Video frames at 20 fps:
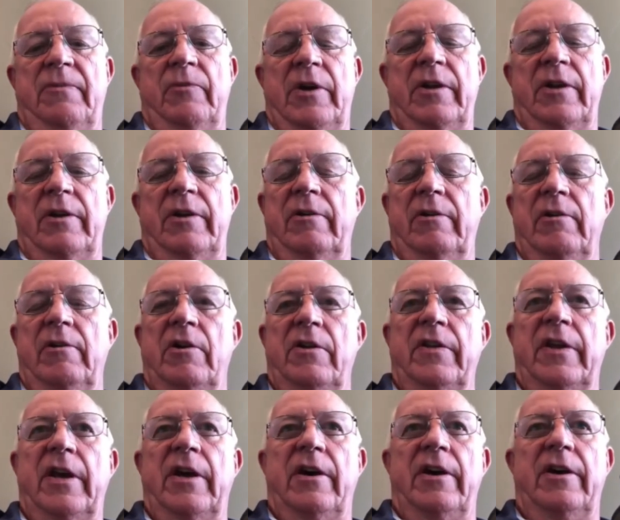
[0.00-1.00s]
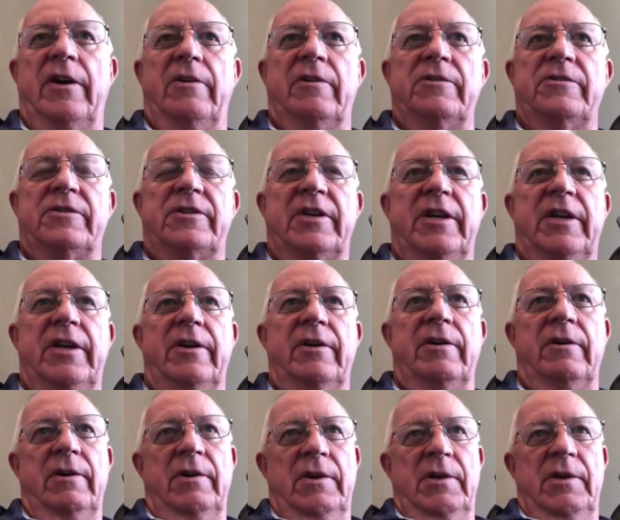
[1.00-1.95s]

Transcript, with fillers: whether you're on the I R C or,